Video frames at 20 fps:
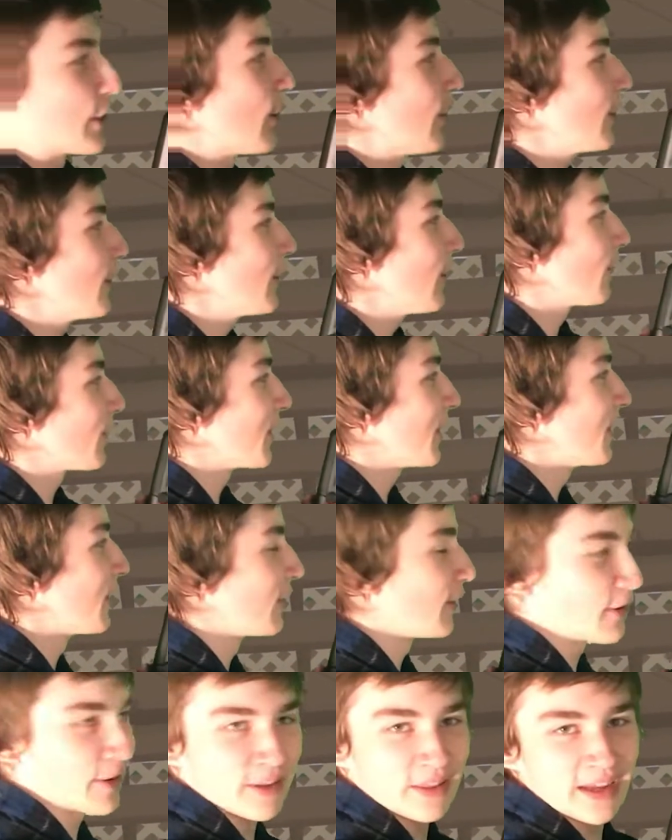Tony over
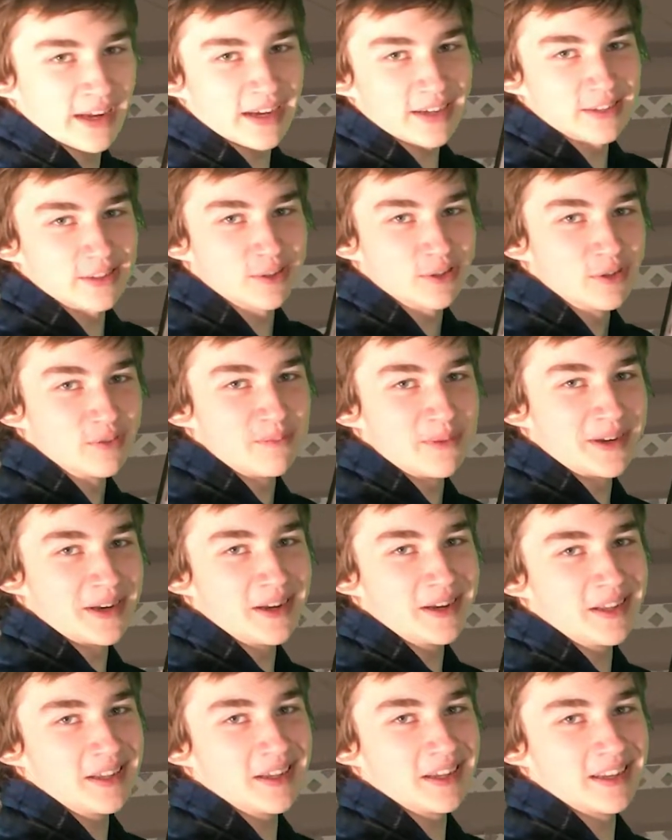here looking like a stupid
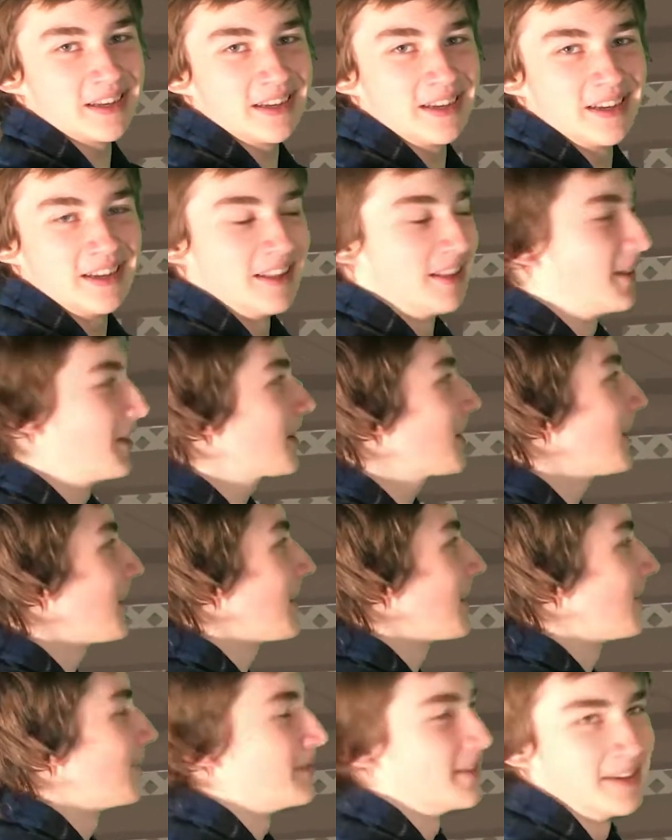idiot. Look at
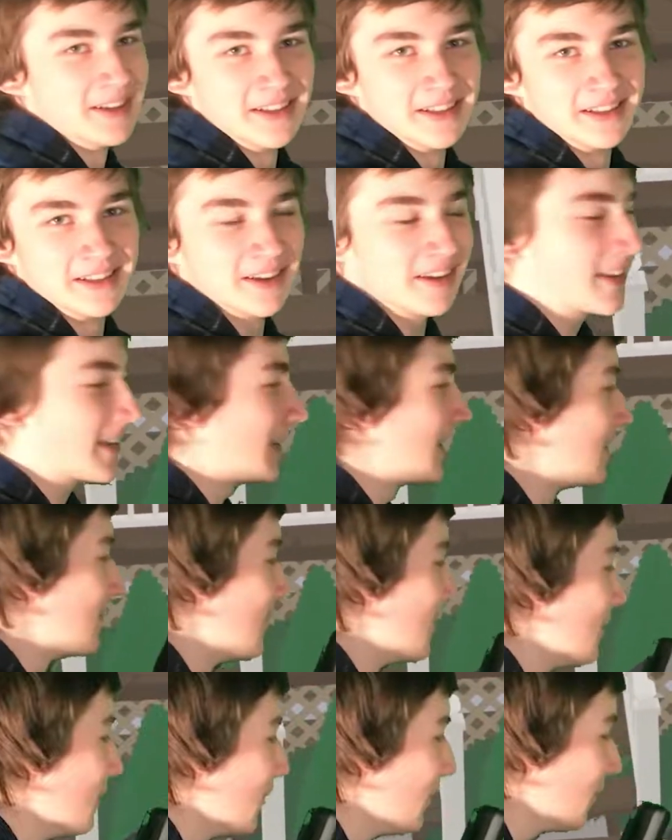him. Look at
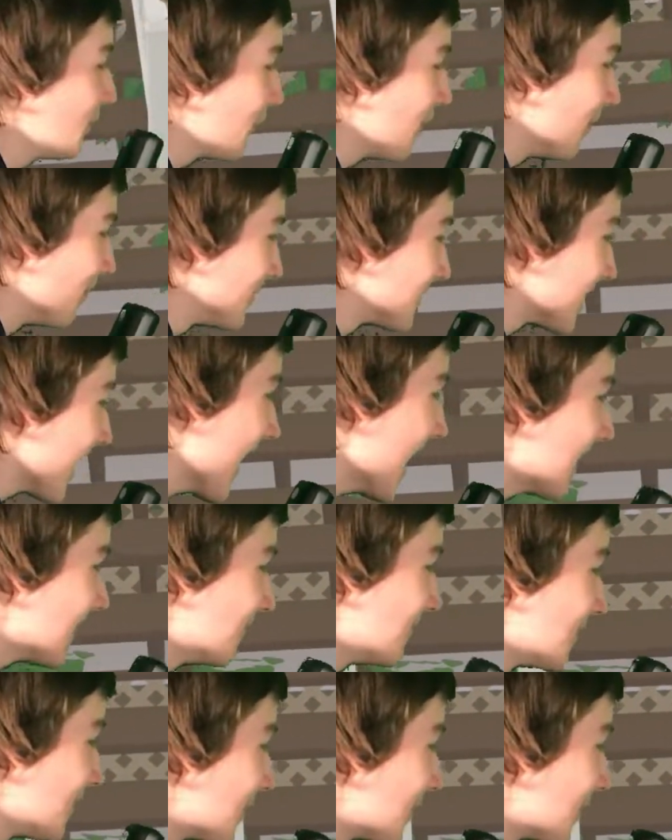him. Ooh, you almost had him.